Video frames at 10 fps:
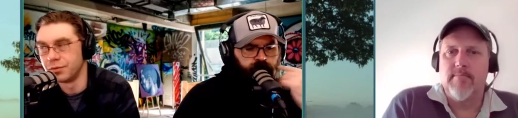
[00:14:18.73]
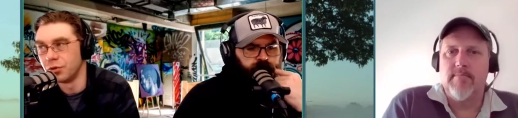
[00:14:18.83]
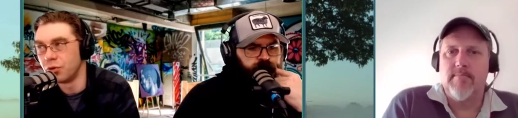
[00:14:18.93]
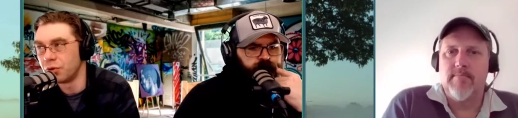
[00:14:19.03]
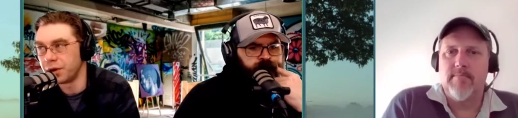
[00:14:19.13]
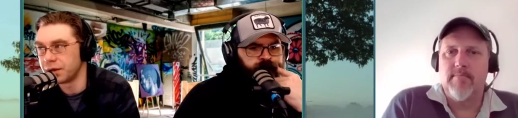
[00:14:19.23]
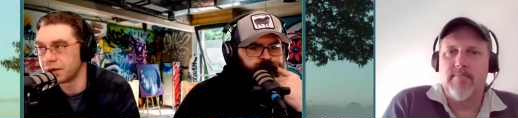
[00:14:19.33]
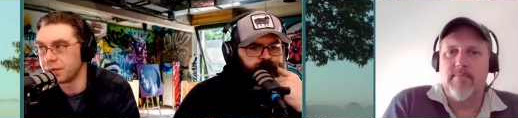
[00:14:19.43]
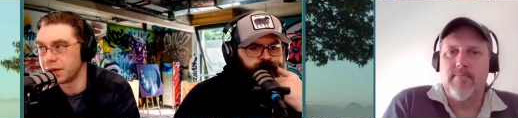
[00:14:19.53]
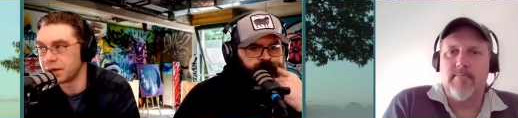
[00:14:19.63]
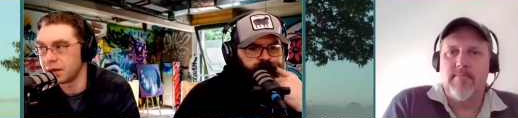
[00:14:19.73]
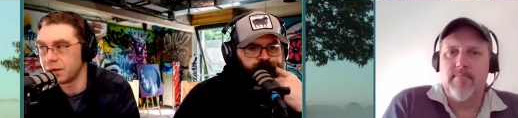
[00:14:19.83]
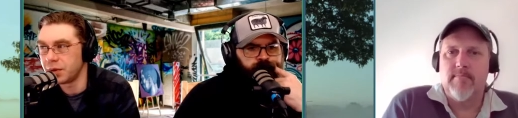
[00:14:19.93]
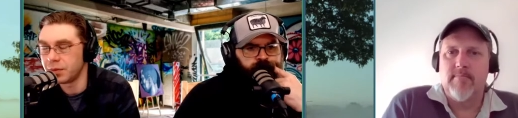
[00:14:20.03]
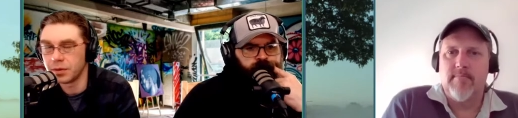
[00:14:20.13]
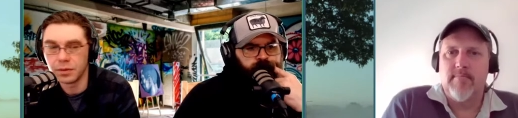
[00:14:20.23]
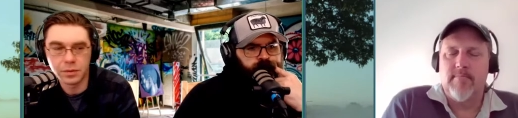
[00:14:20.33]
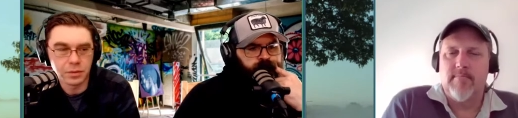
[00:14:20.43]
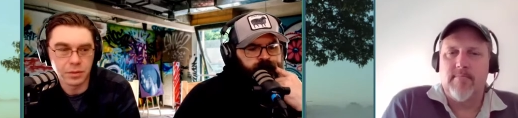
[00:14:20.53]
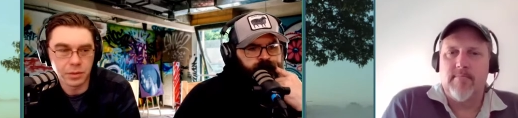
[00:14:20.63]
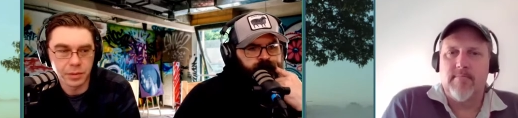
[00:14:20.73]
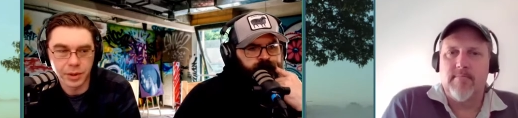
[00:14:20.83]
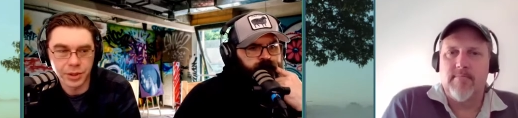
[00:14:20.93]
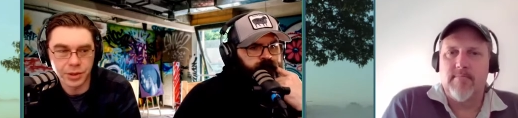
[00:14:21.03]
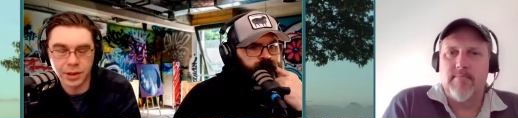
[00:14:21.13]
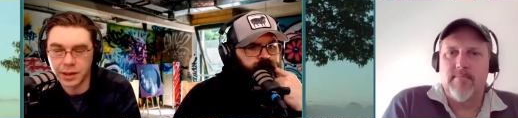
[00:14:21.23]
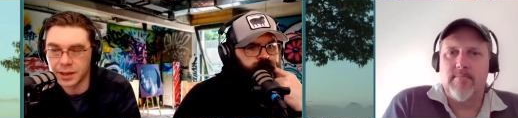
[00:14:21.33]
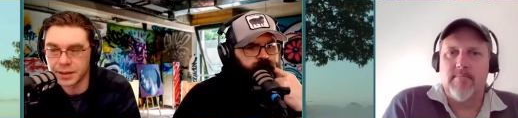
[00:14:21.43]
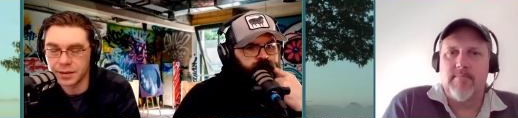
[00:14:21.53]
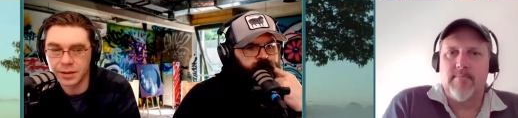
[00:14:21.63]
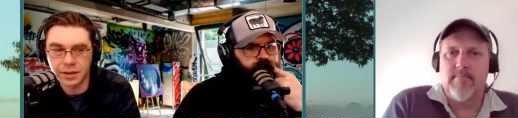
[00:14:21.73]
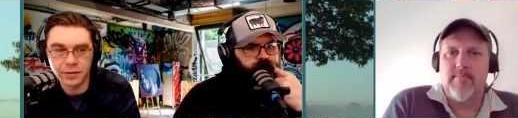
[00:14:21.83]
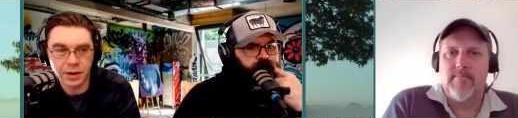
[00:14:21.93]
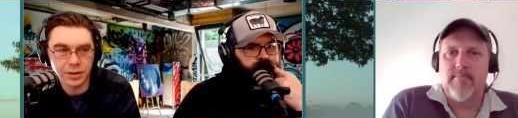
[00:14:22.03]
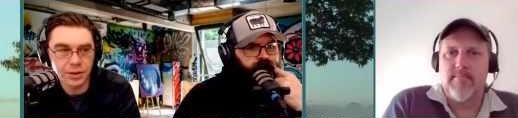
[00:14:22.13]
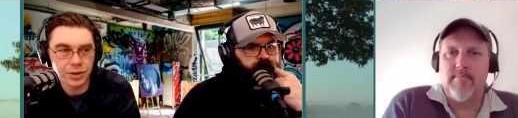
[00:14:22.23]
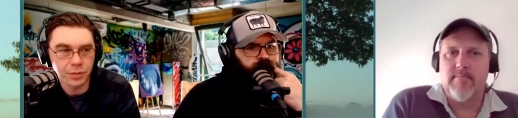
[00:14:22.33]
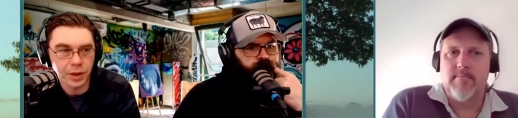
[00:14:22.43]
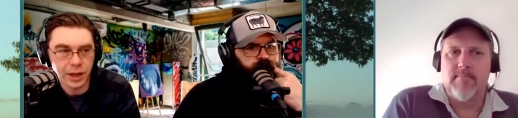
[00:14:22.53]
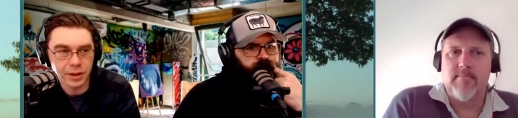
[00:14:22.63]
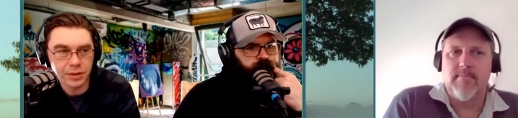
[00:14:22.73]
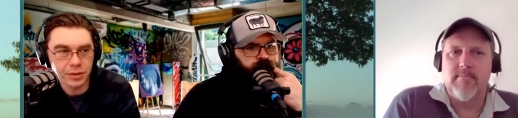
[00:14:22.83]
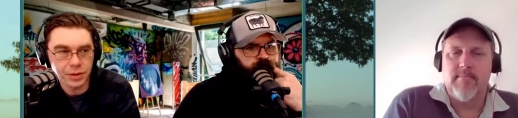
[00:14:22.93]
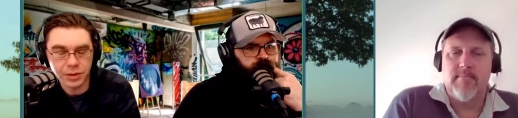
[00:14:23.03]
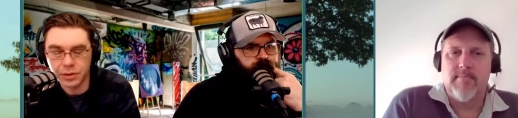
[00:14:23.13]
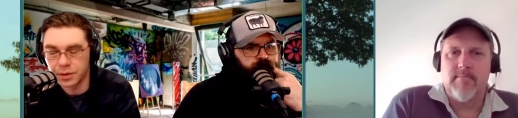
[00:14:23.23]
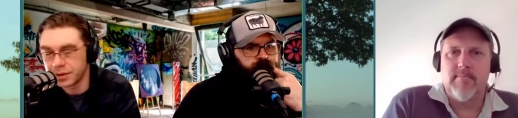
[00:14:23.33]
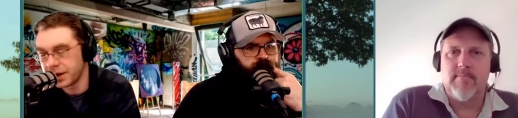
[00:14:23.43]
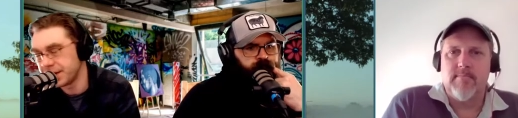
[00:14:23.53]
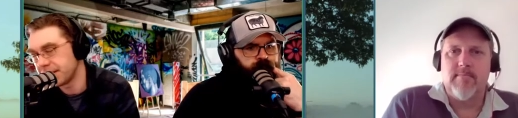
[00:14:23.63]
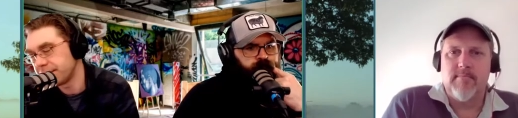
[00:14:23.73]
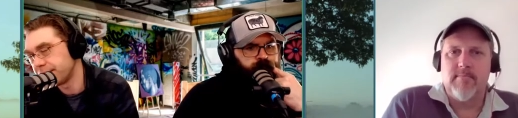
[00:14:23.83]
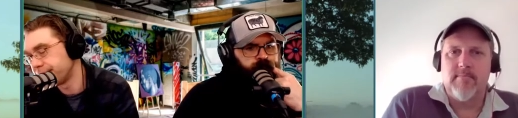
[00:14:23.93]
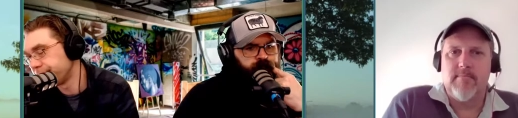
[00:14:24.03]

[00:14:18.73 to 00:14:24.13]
Speaker 1: audience are basically people who were marginalized and disadvantaged and buy into his whole narrative.